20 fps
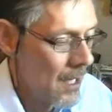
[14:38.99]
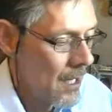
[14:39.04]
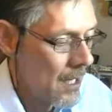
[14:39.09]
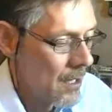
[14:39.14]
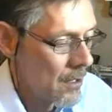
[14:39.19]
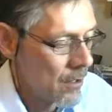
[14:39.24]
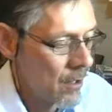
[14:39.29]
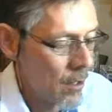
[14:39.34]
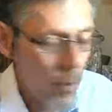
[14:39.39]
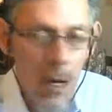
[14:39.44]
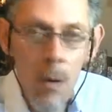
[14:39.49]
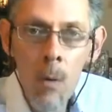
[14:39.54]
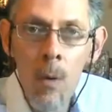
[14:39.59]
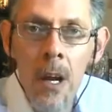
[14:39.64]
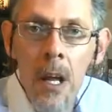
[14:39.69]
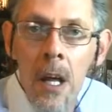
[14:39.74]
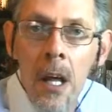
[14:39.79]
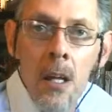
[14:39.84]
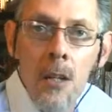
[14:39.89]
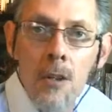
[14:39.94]
So we don't
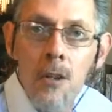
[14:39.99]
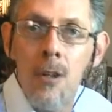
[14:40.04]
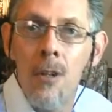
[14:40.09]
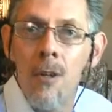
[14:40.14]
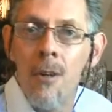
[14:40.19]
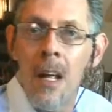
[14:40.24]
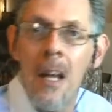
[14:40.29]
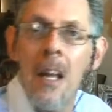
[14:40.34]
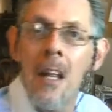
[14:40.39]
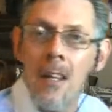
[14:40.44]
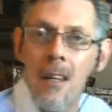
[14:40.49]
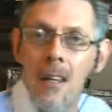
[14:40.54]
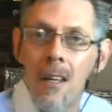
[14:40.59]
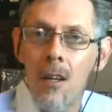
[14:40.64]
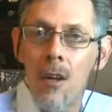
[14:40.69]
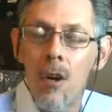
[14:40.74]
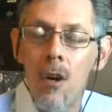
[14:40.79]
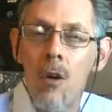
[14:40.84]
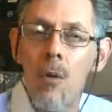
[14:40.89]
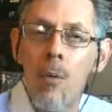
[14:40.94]
want to exclude
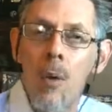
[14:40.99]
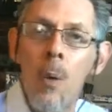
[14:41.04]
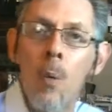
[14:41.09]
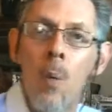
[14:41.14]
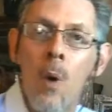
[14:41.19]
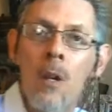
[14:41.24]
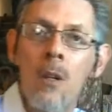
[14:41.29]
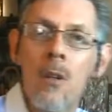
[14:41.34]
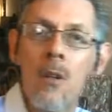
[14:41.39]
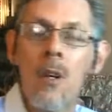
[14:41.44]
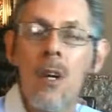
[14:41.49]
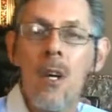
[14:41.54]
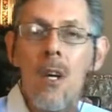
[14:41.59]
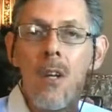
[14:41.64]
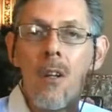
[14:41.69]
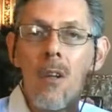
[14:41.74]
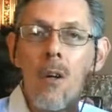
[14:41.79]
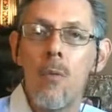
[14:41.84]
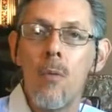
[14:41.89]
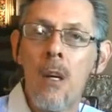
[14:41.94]
anything here. We want
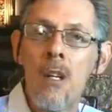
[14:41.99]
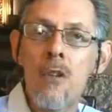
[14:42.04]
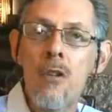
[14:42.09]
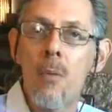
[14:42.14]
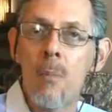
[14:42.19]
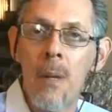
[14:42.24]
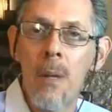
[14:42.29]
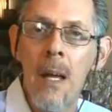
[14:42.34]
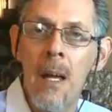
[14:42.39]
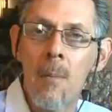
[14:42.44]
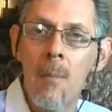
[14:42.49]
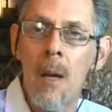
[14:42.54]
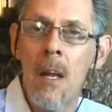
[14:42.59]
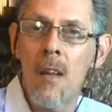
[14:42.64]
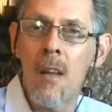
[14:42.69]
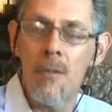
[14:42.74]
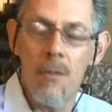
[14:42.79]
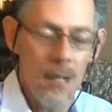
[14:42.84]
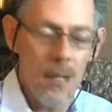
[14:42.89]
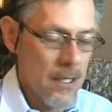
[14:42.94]
the original plan
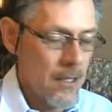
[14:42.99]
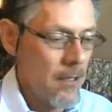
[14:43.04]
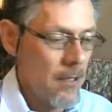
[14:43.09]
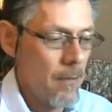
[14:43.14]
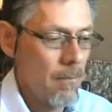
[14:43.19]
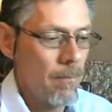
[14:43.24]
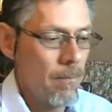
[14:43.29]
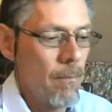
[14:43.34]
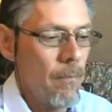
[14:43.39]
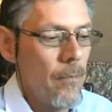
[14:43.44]
manifested.